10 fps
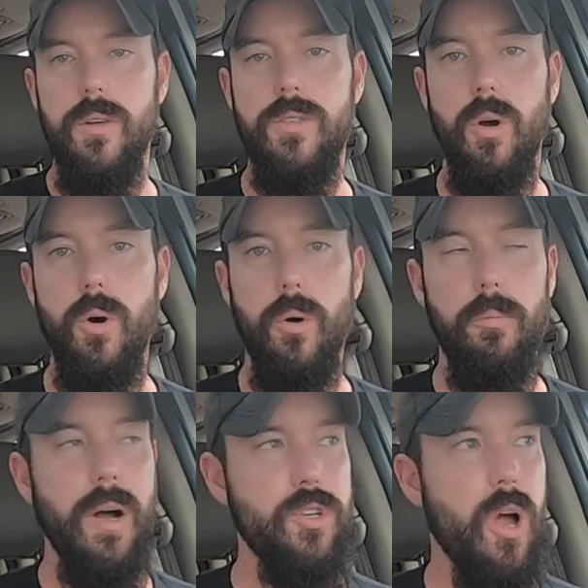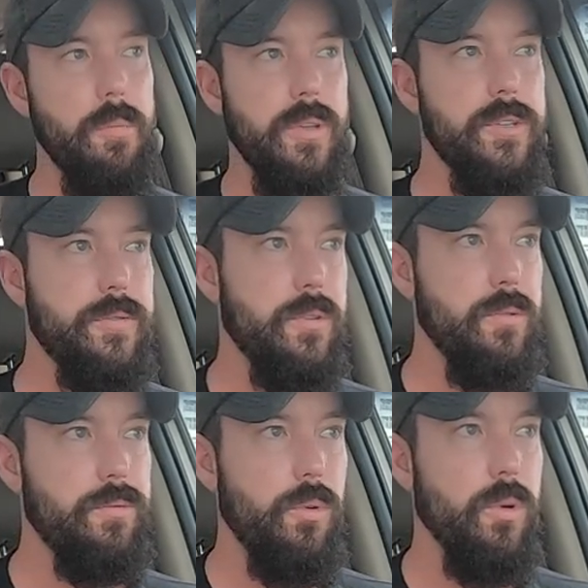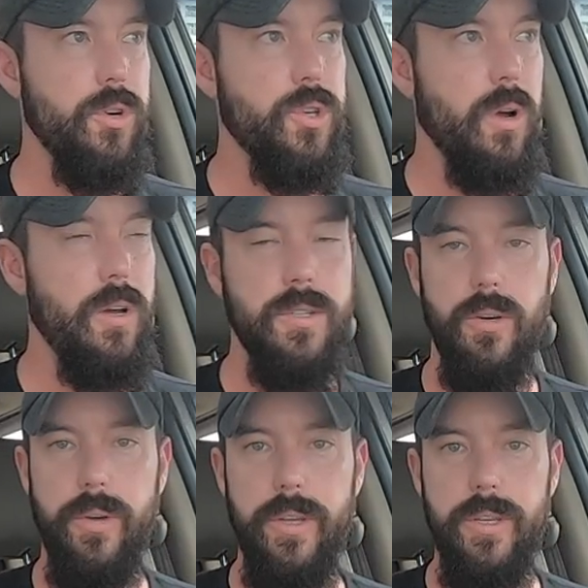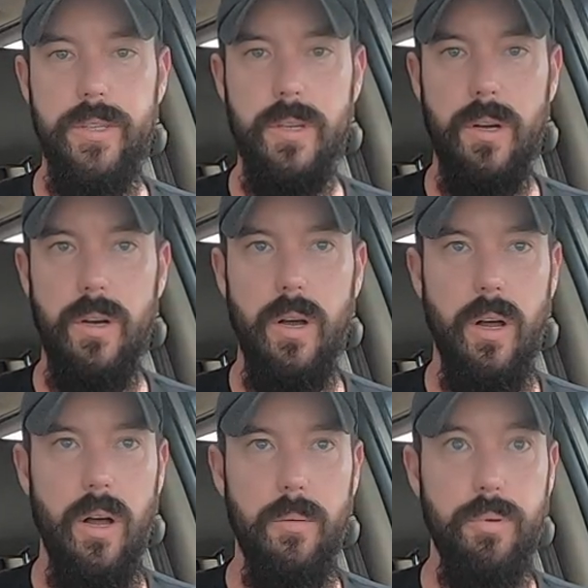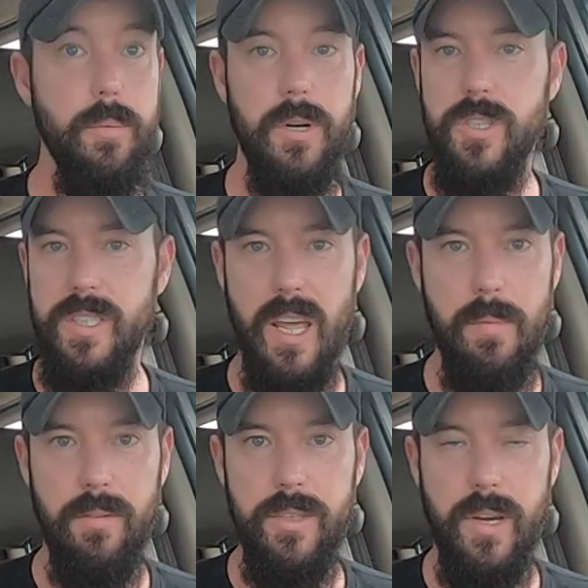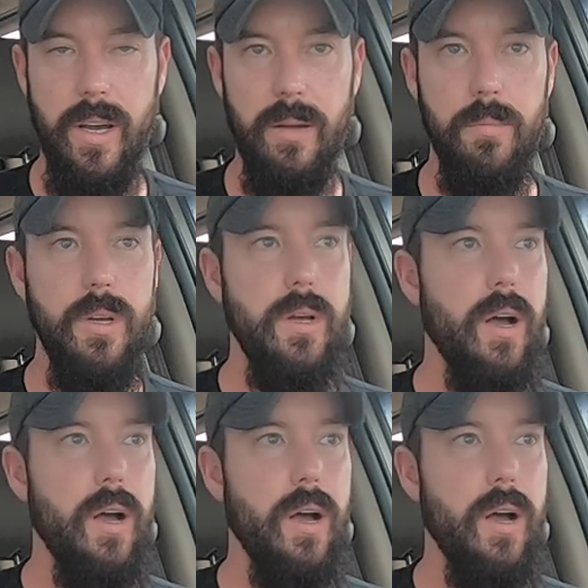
So my shopping list for Costco is pretty much the same every time.